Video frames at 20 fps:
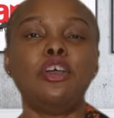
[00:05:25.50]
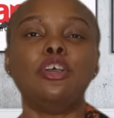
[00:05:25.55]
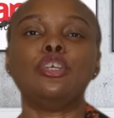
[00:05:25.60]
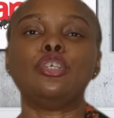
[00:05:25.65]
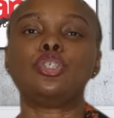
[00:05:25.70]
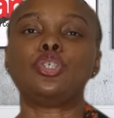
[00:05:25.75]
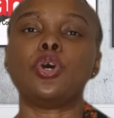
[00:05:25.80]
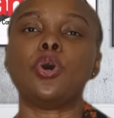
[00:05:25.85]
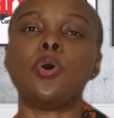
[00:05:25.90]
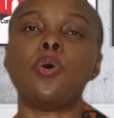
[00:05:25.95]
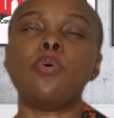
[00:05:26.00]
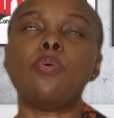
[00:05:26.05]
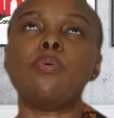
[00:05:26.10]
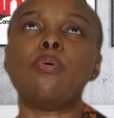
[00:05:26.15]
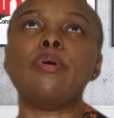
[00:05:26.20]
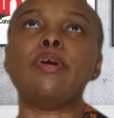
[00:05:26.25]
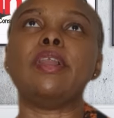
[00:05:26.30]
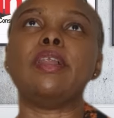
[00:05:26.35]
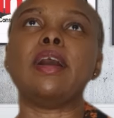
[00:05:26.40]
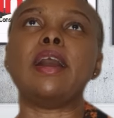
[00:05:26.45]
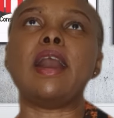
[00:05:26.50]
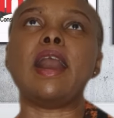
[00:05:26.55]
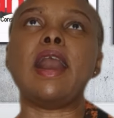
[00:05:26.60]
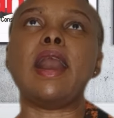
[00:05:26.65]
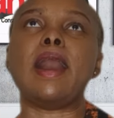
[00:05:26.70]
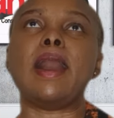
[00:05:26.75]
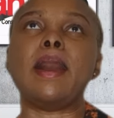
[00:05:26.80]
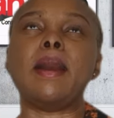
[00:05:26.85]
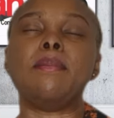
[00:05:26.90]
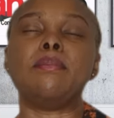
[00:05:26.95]
So
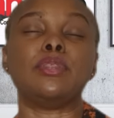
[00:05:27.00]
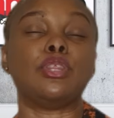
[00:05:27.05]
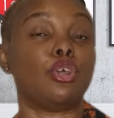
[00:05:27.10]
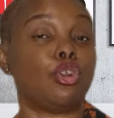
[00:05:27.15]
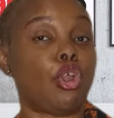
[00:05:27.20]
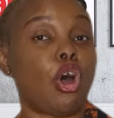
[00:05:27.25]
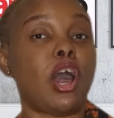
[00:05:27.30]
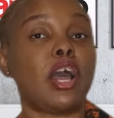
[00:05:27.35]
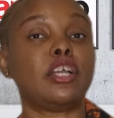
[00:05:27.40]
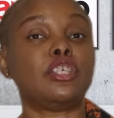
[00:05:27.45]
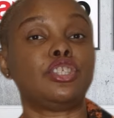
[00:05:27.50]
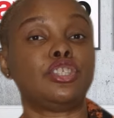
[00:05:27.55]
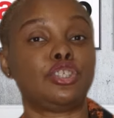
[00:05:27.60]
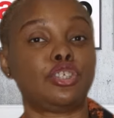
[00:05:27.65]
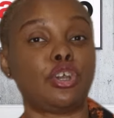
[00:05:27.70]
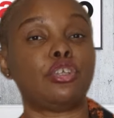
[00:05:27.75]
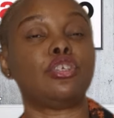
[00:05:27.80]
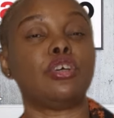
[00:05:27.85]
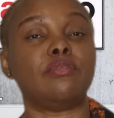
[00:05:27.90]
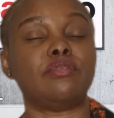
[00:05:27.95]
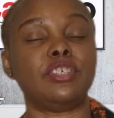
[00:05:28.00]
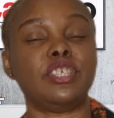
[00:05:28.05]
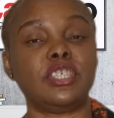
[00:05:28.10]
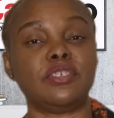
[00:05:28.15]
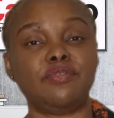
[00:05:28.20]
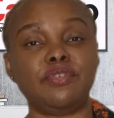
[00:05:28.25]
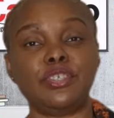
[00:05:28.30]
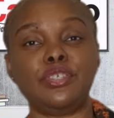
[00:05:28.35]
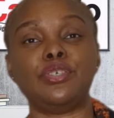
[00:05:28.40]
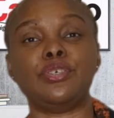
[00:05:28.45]
uh, the longest shot of
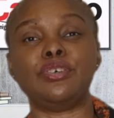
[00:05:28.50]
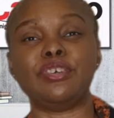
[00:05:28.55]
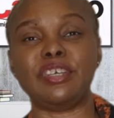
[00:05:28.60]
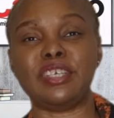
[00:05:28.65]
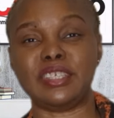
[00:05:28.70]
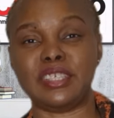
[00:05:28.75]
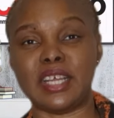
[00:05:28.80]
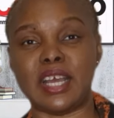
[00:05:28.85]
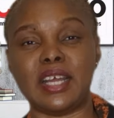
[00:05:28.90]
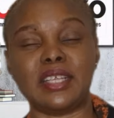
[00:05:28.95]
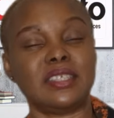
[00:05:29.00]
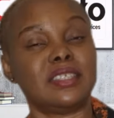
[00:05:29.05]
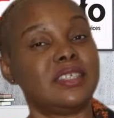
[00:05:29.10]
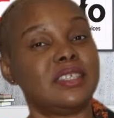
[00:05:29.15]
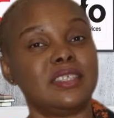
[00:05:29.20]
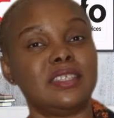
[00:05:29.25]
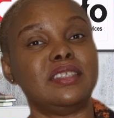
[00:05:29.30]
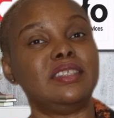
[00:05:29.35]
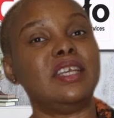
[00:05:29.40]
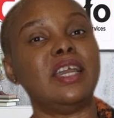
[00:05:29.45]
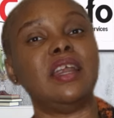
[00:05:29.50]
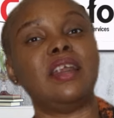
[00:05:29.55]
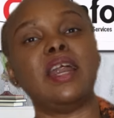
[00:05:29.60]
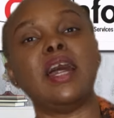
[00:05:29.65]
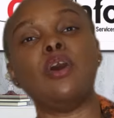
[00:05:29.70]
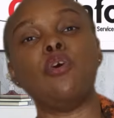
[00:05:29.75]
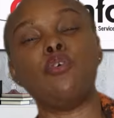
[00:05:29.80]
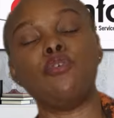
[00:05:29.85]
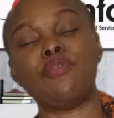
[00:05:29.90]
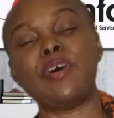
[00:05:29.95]
this video is that there
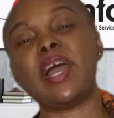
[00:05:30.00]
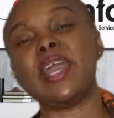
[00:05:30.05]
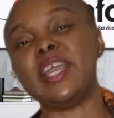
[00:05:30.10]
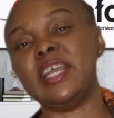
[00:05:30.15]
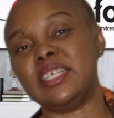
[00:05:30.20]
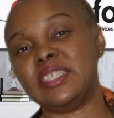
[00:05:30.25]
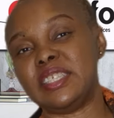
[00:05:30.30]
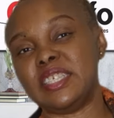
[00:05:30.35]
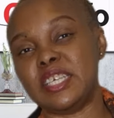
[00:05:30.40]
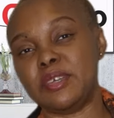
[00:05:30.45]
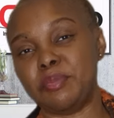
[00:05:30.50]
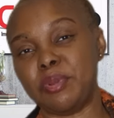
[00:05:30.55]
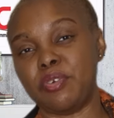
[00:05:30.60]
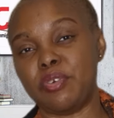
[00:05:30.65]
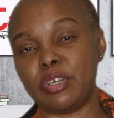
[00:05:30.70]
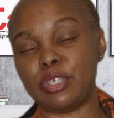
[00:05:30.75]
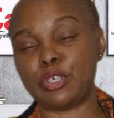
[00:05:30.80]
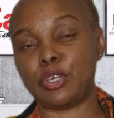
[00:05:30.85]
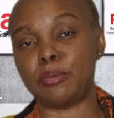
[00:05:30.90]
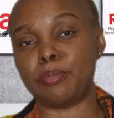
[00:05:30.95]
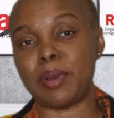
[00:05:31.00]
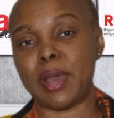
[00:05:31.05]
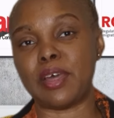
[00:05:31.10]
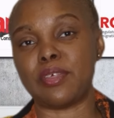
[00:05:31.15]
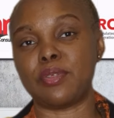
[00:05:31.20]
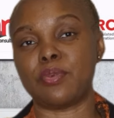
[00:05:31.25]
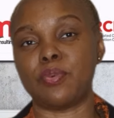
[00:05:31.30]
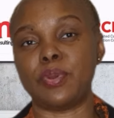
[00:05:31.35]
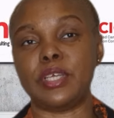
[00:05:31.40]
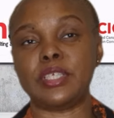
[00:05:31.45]
are over 80 immigration
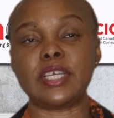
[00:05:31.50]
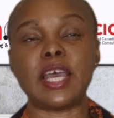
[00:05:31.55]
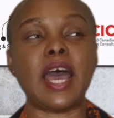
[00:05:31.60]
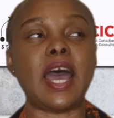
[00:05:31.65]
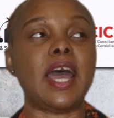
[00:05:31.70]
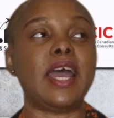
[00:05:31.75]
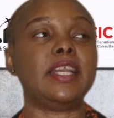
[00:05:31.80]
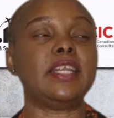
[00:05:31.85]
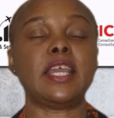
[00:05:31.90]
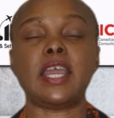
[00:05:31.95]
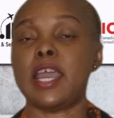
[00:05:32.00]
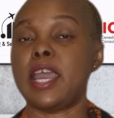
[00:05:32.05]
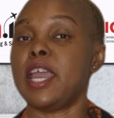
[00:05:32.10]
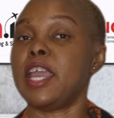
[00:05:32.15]
pathways and